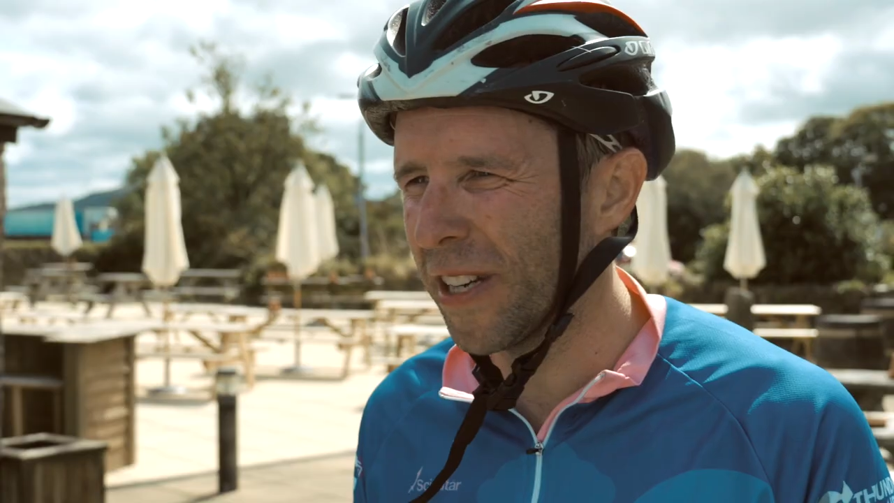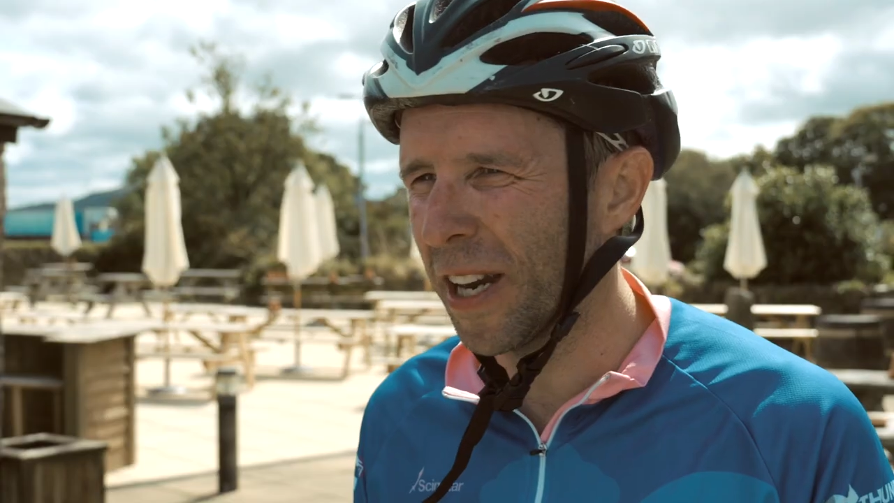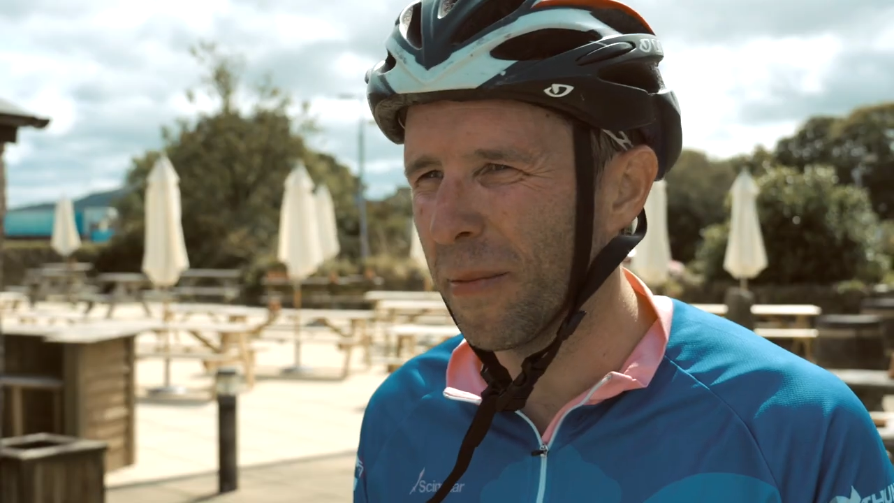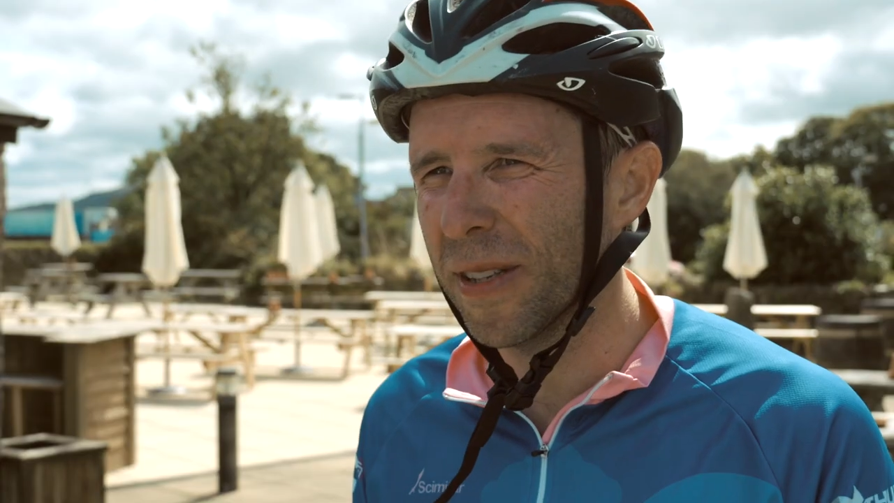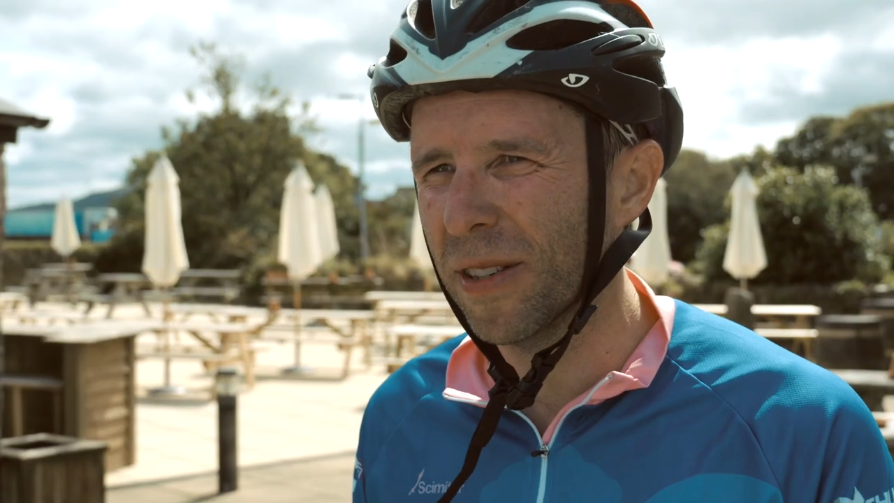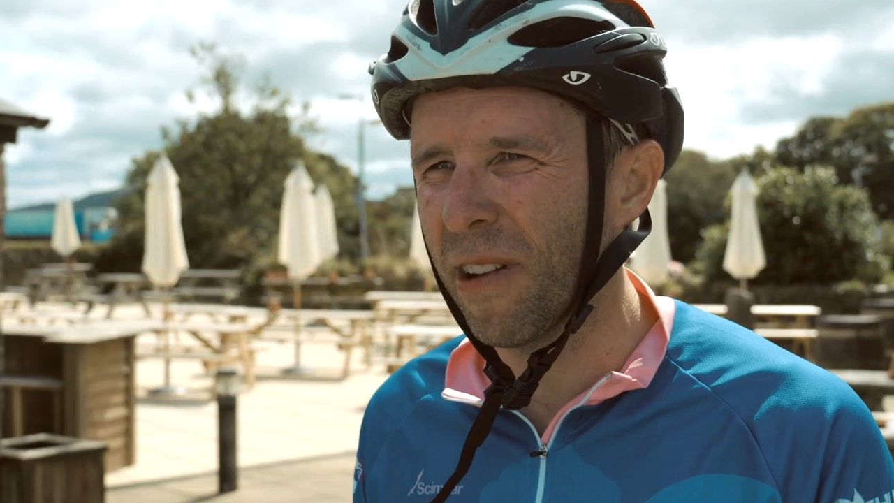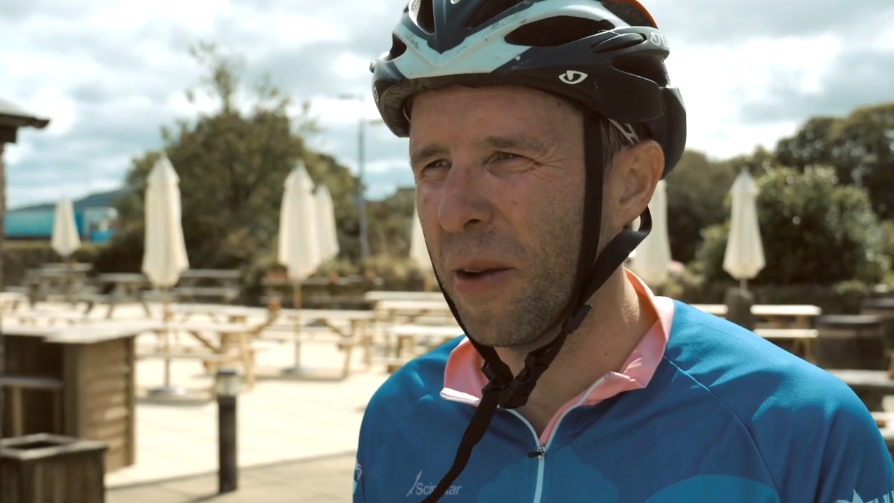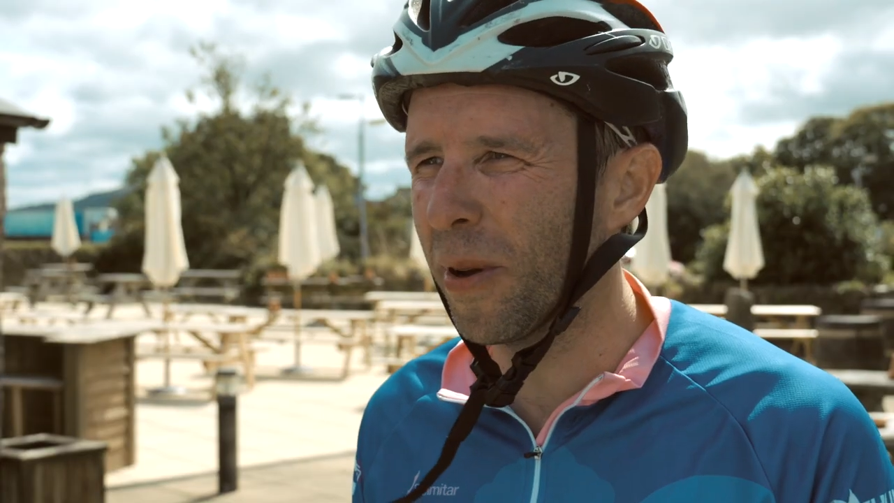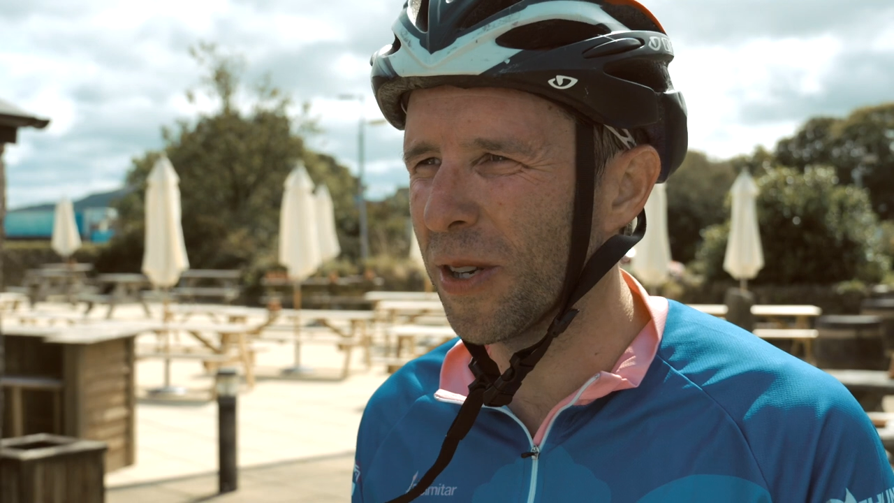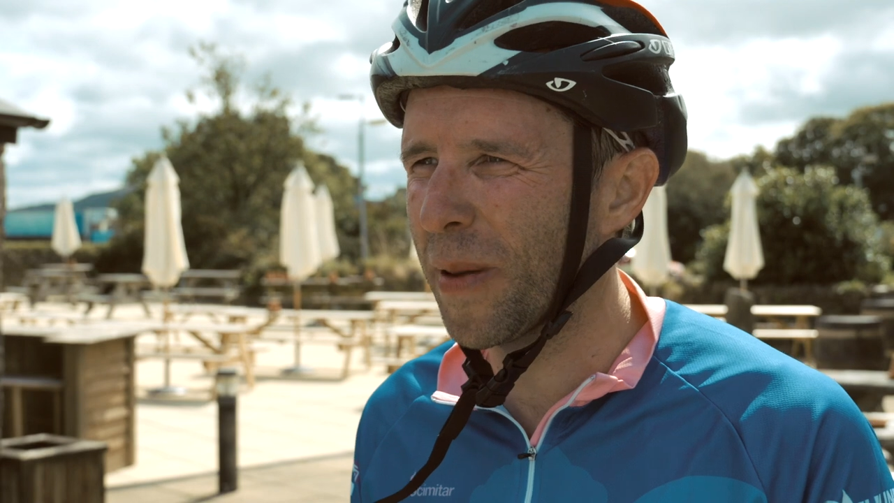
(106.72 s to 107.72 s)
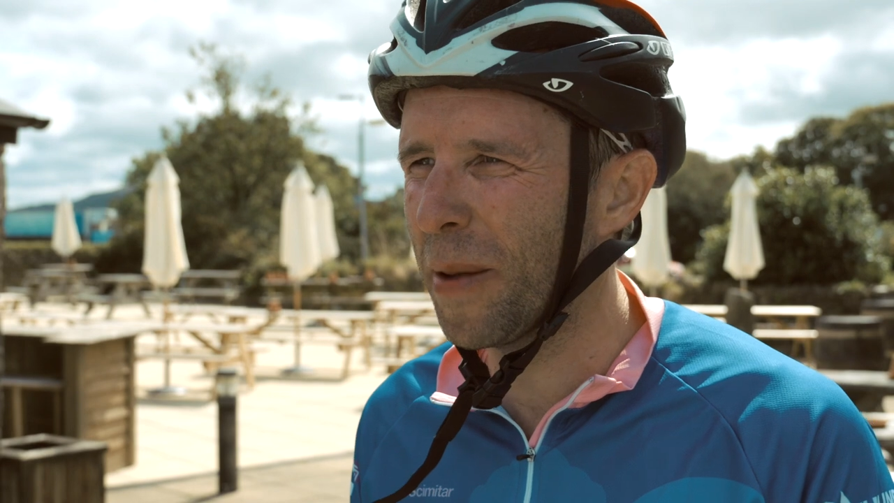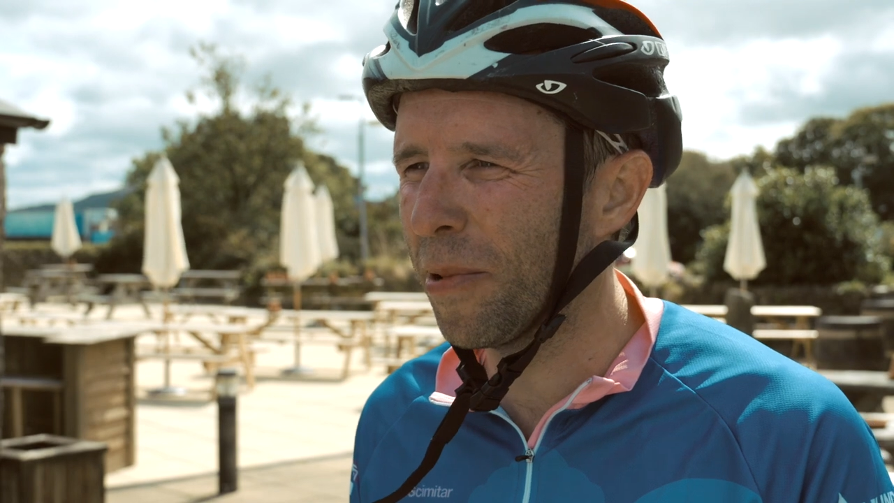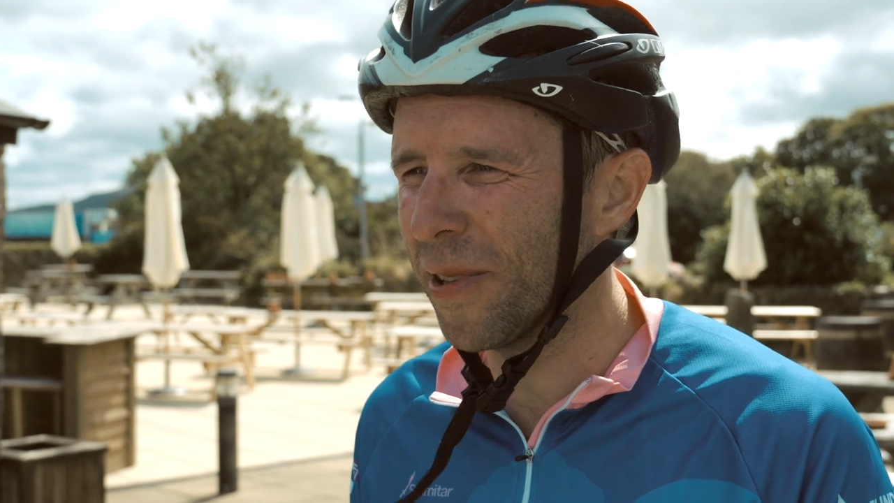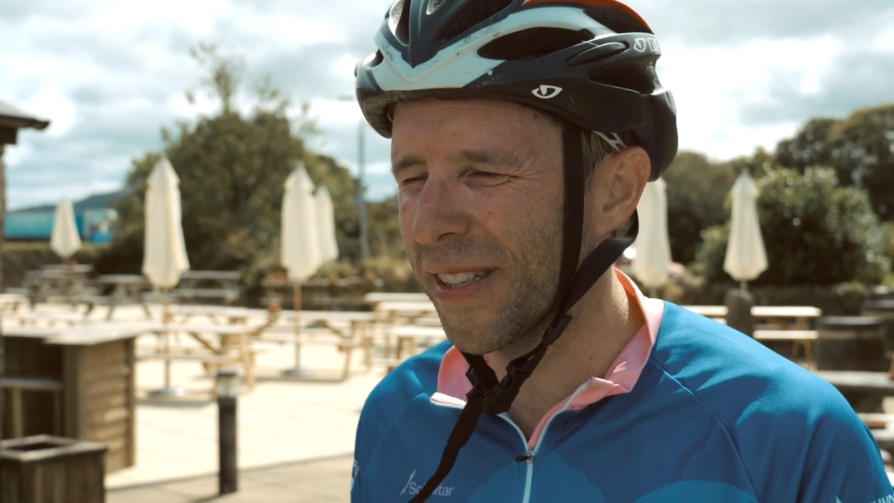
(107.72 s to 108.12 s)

I did it, but it's a great bunch of people.